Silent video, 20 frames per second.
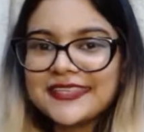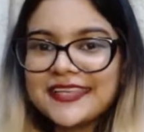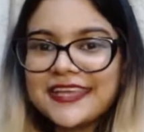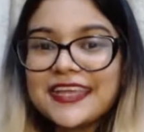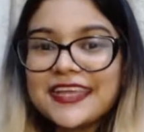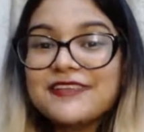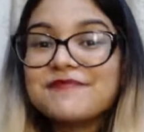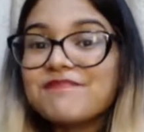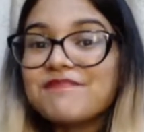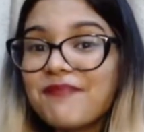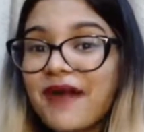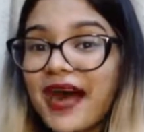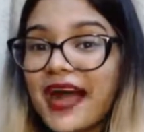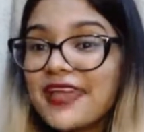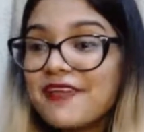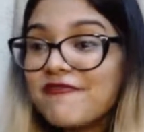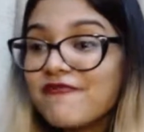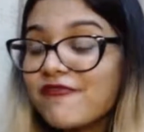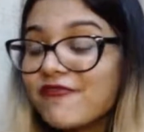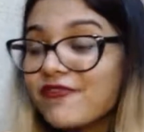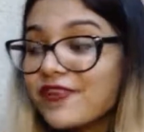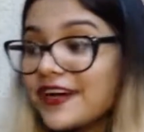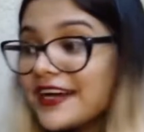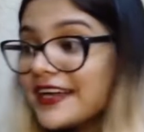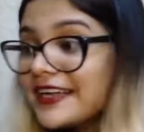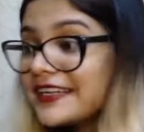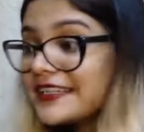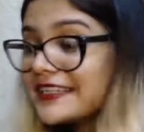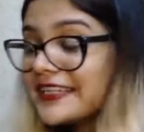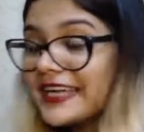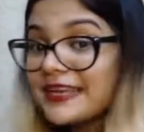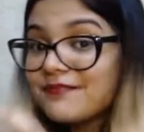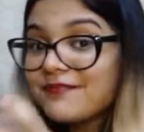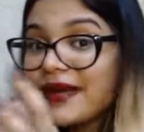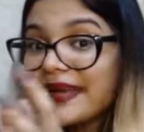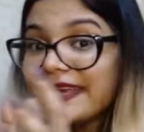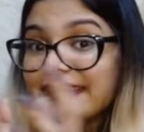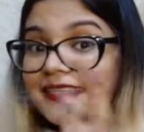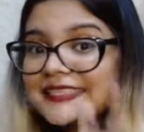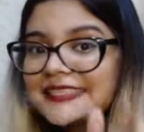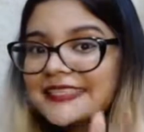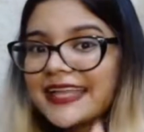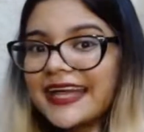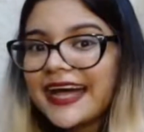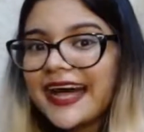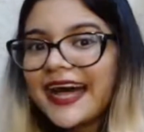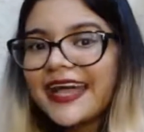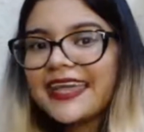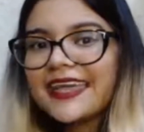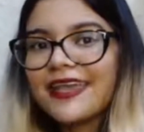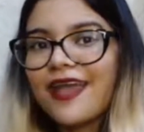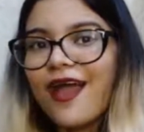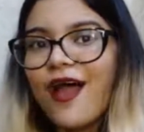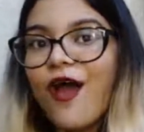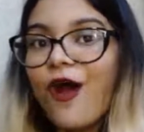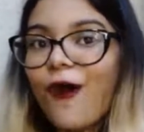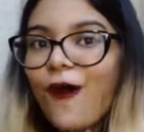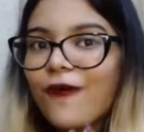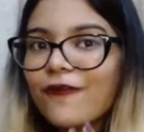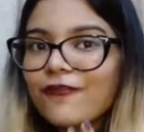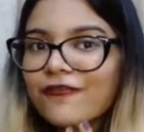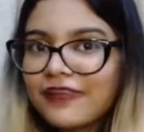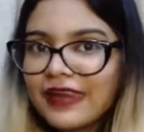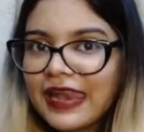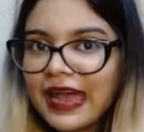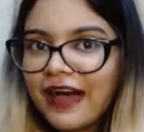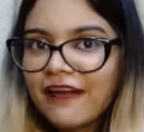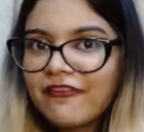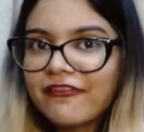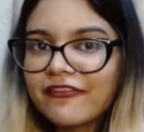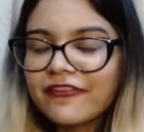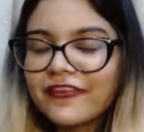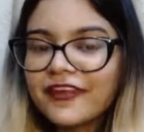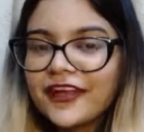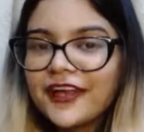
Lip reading: in my world, in my sky of love,